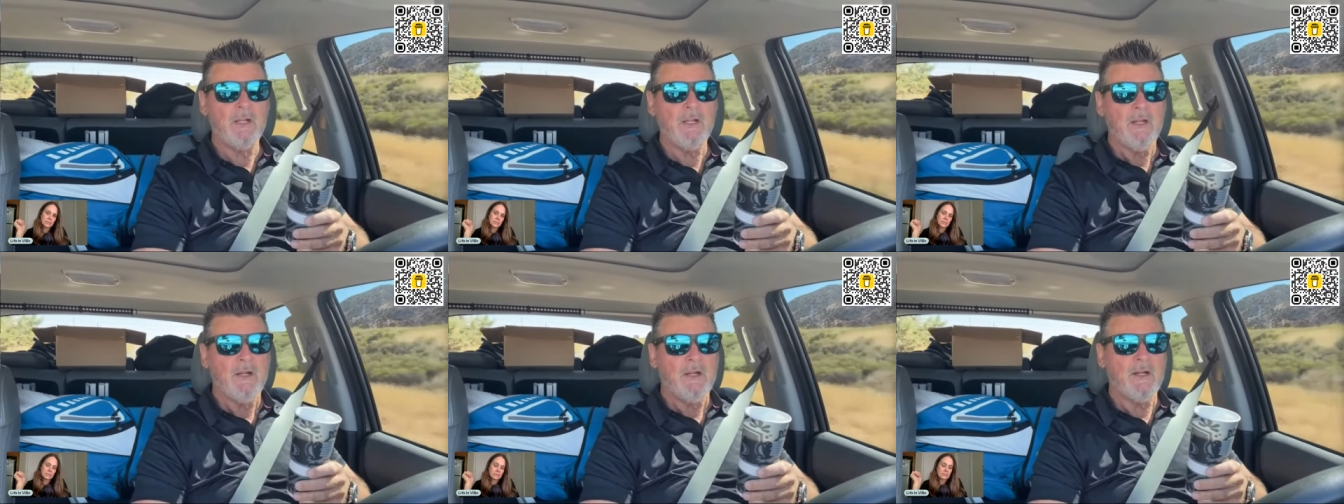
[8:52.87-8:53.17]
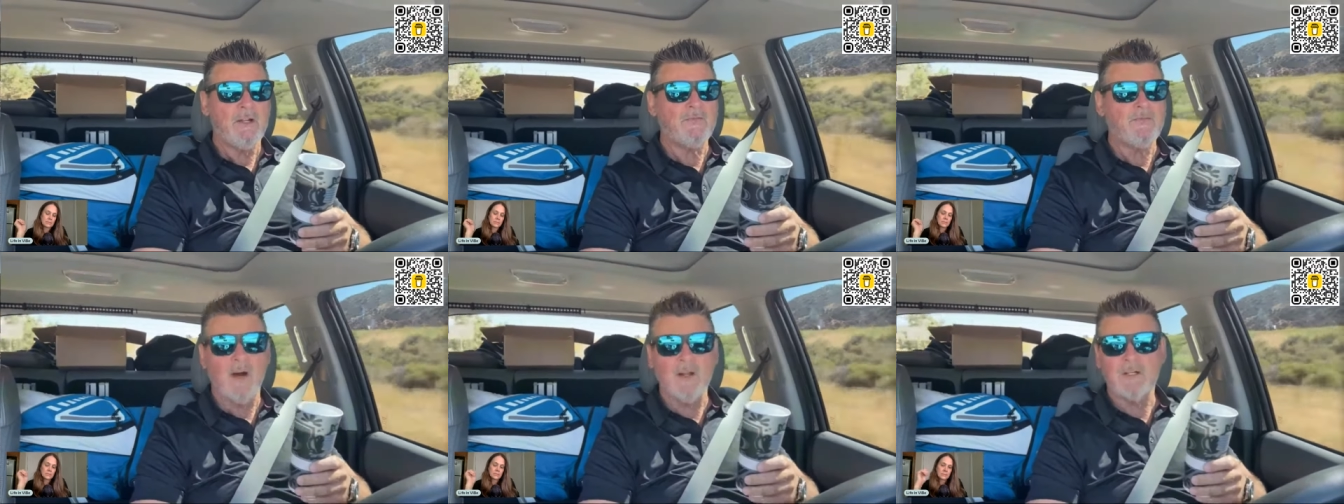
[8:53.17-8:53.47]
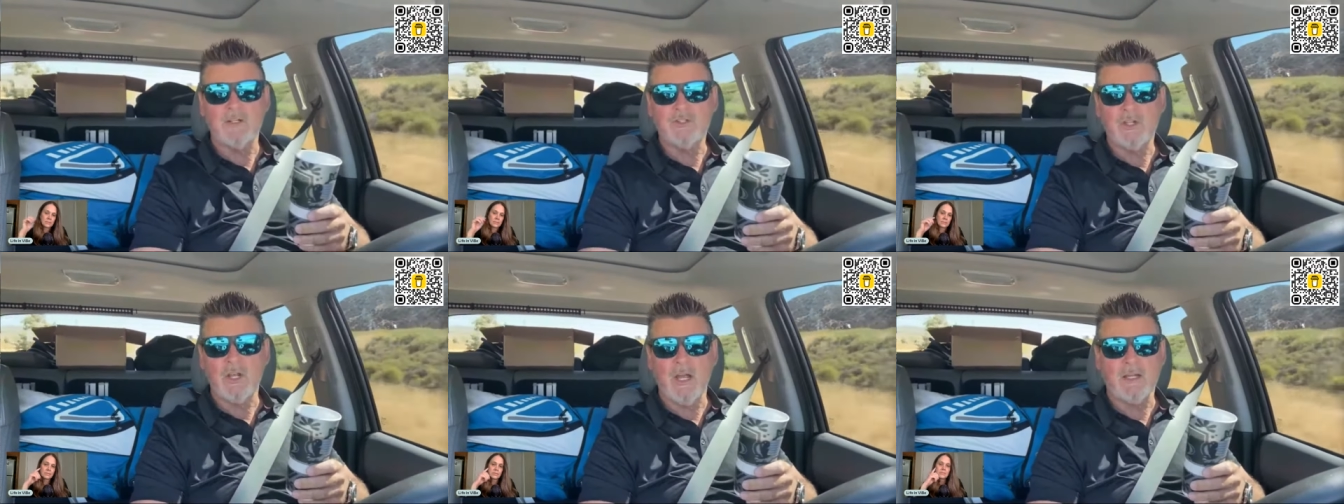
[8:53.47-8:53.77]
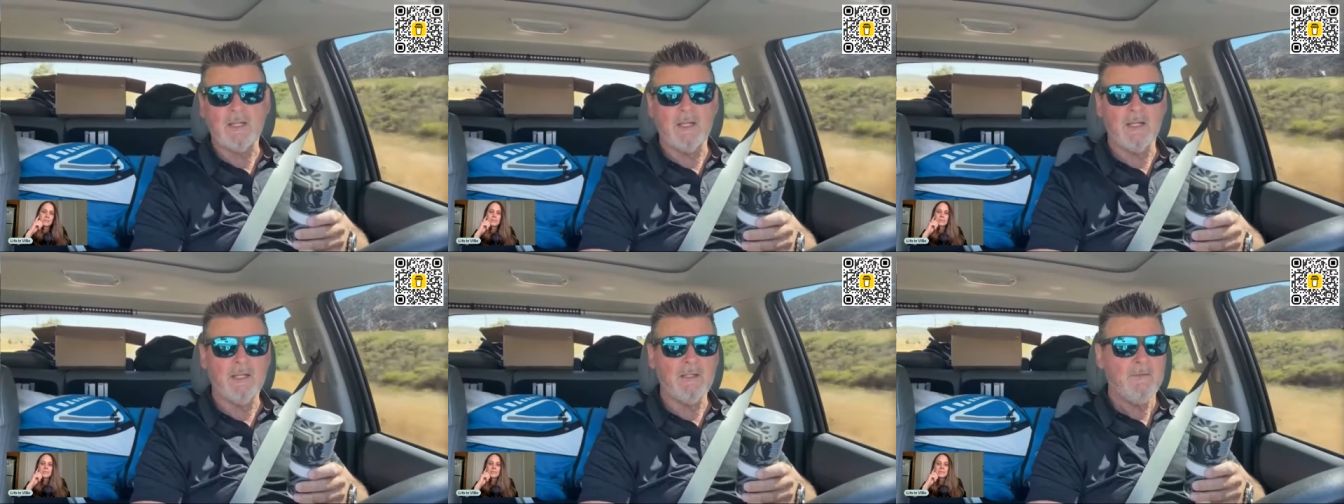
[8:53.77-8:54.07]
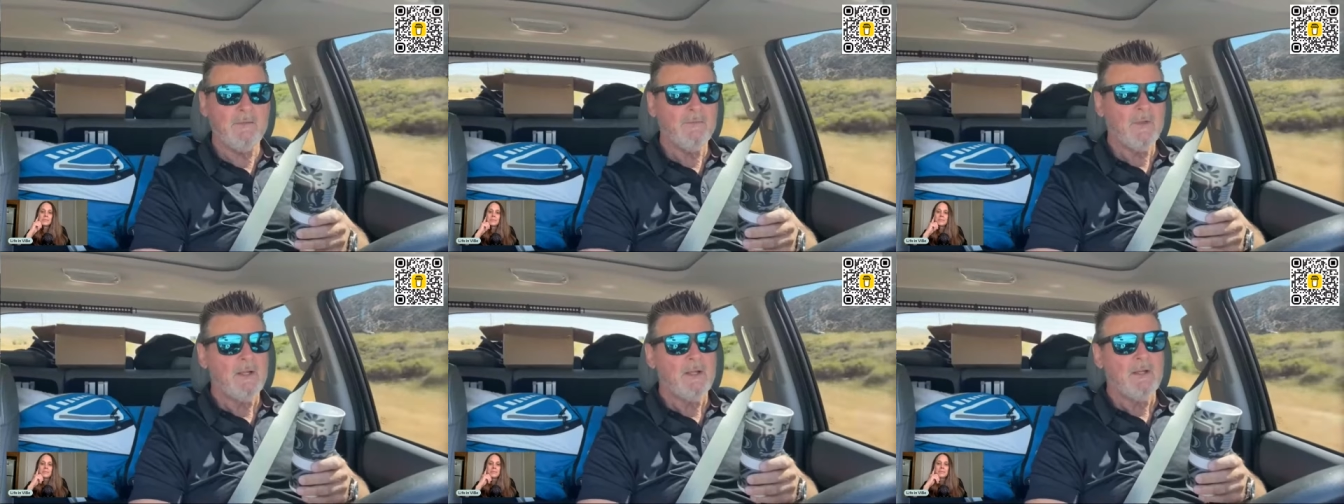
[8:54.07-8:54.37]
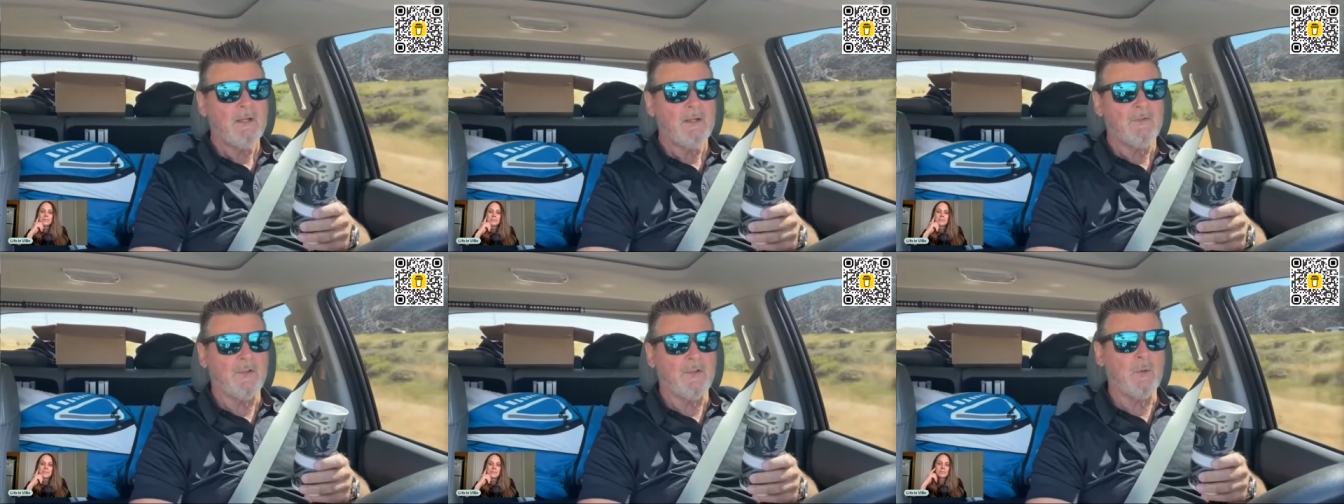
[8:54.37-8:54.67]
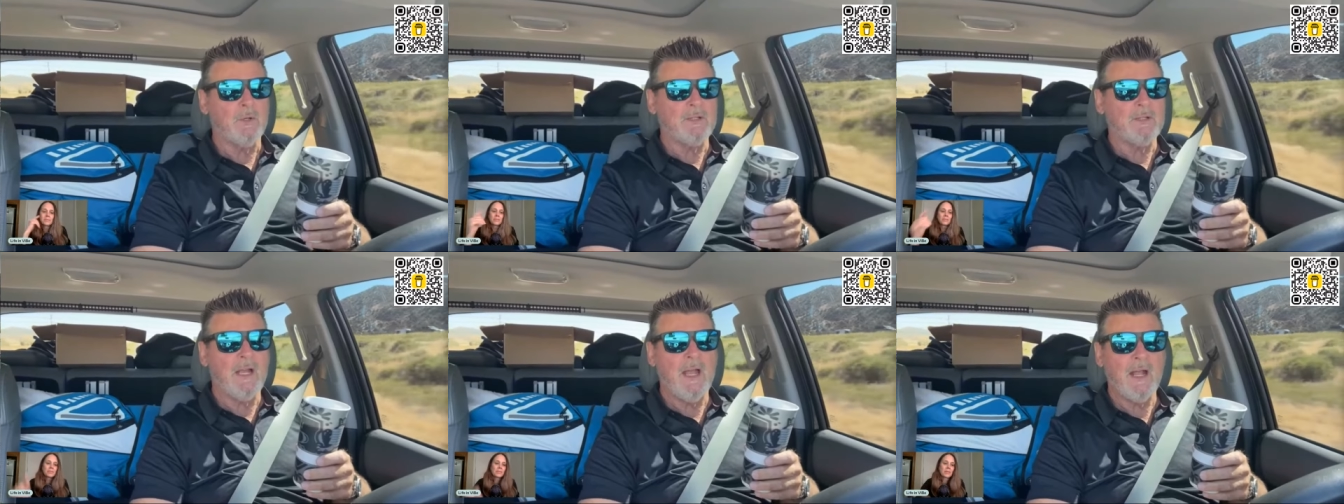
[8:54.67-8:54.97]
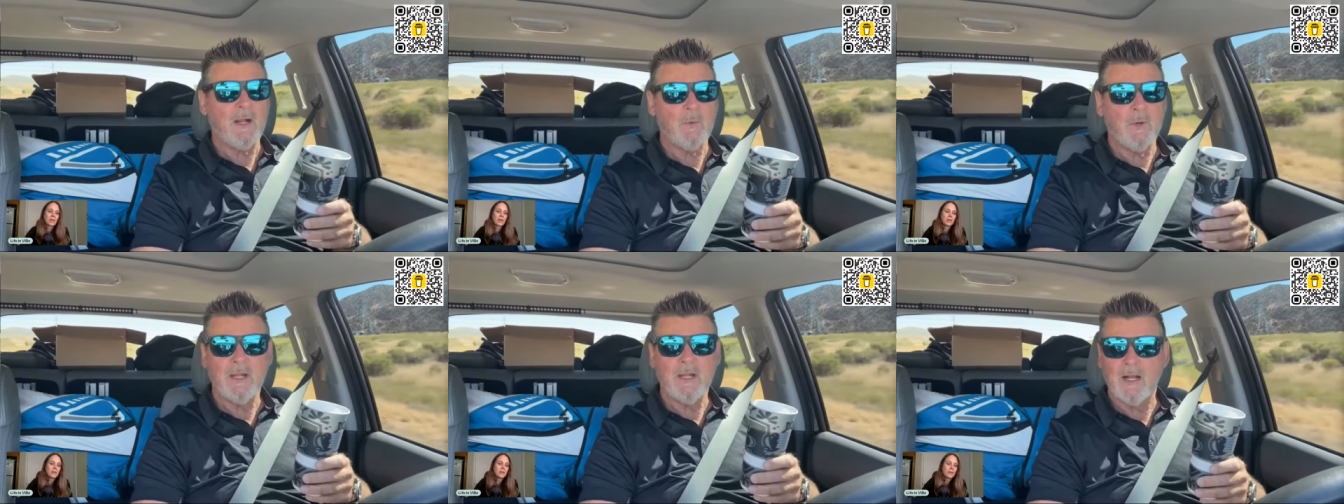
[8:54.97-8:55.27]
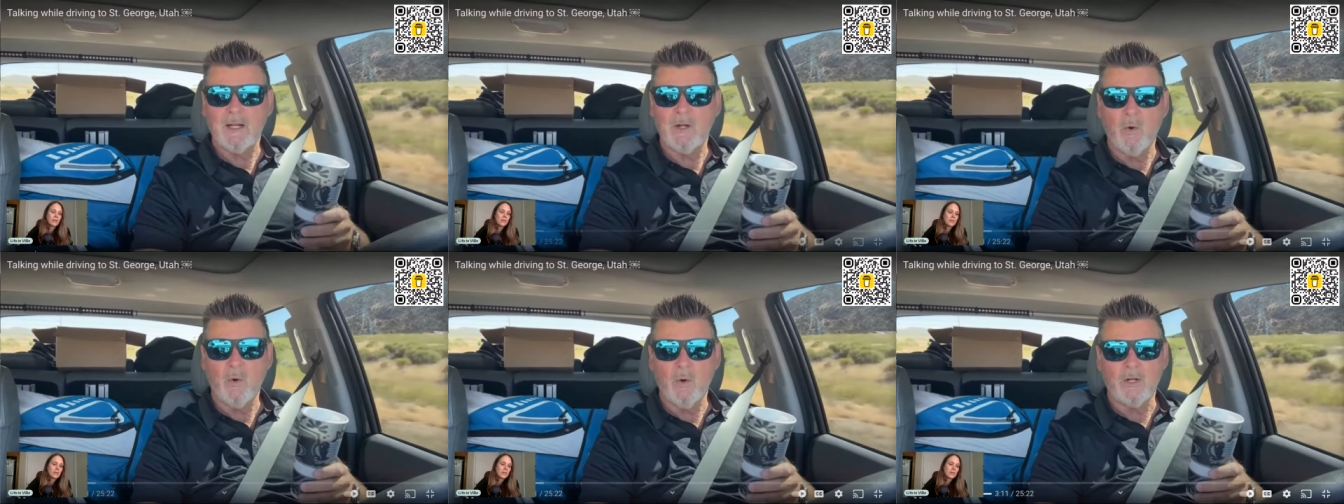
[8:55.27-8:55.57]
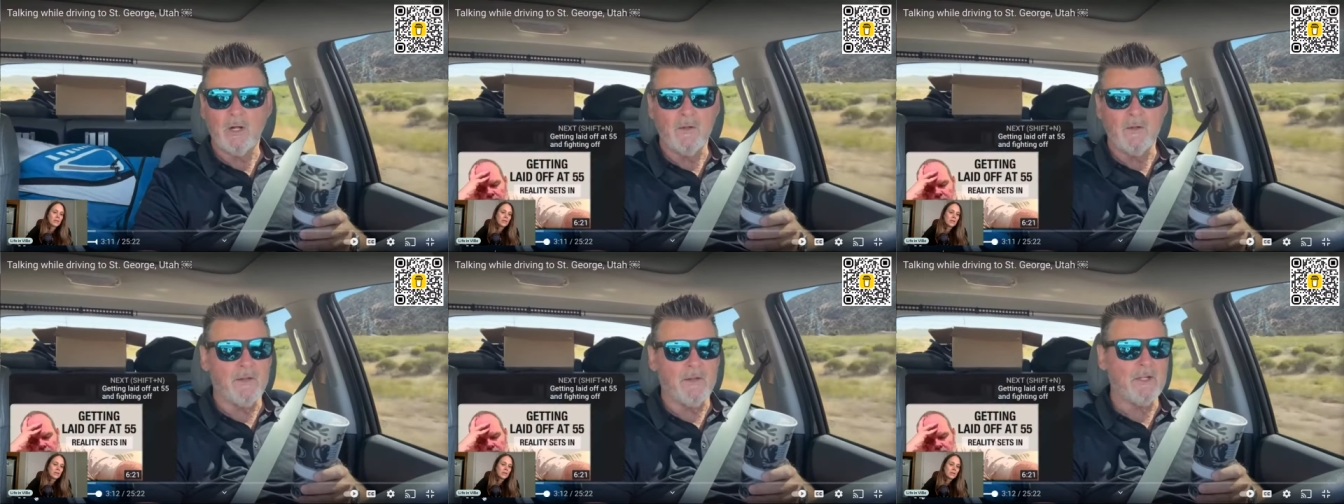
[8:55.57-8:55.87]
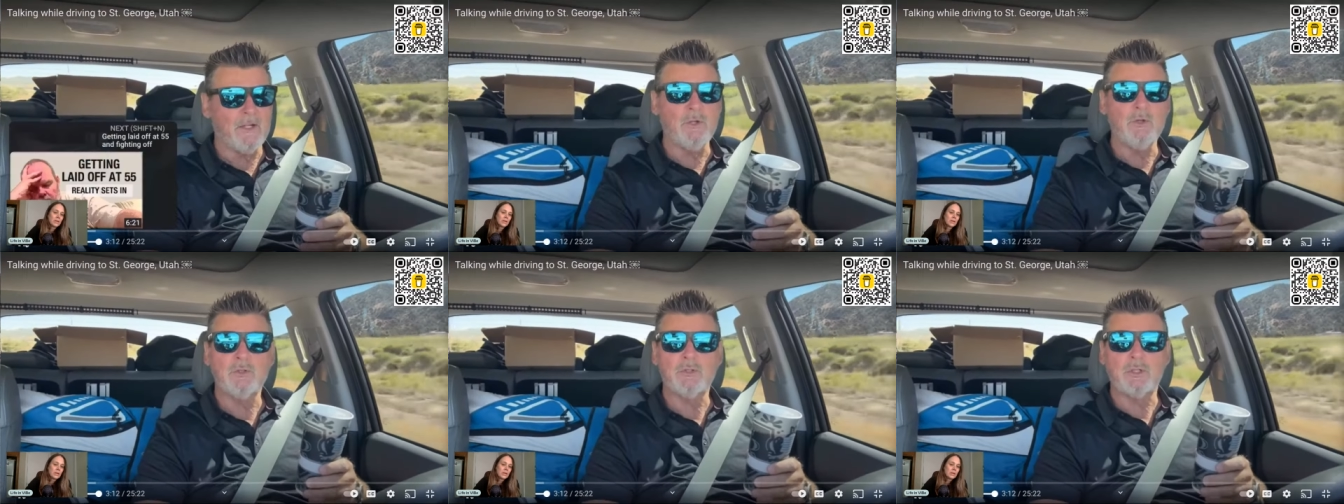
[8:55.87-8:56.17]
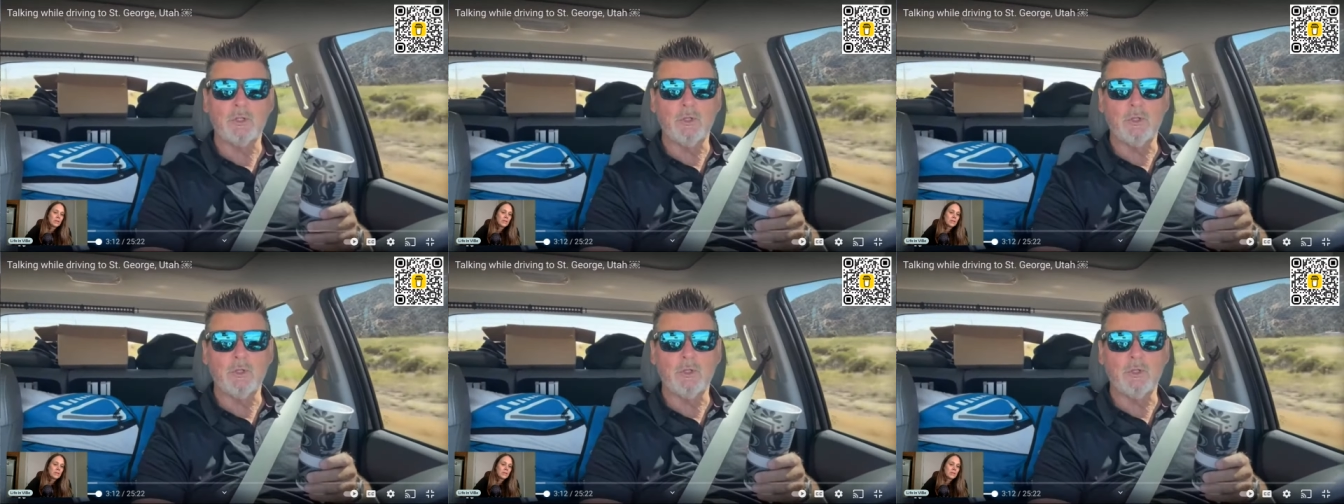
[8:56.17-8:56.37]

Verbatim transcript: It's fun to check in, see what the heck we got going on the YouTube.